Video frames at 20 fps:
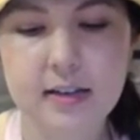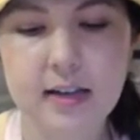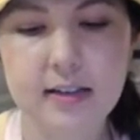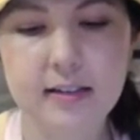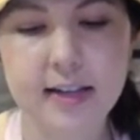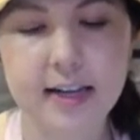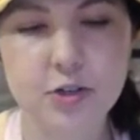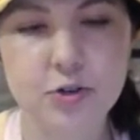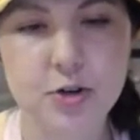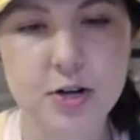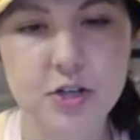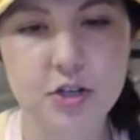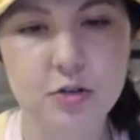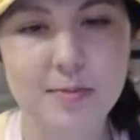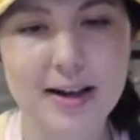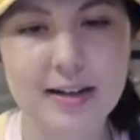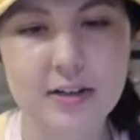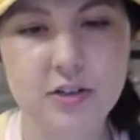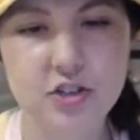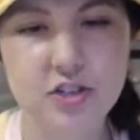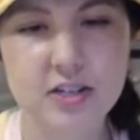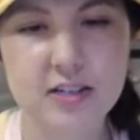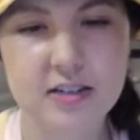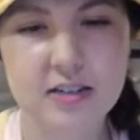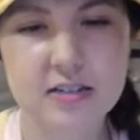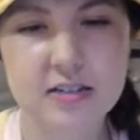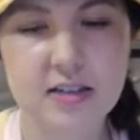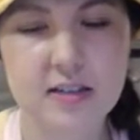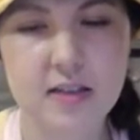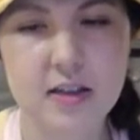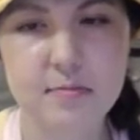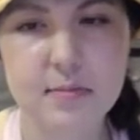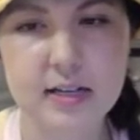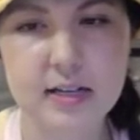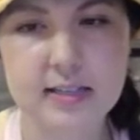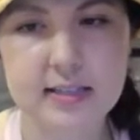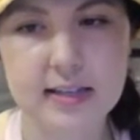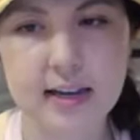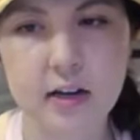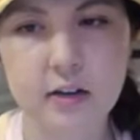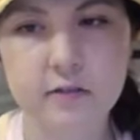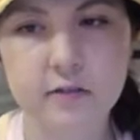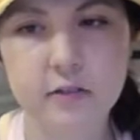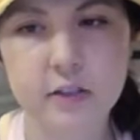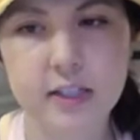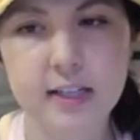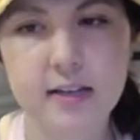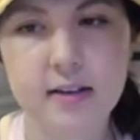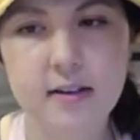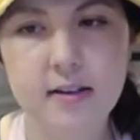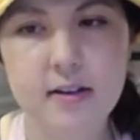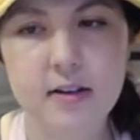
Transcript: and like try to do matchsticks and then mix it carefully.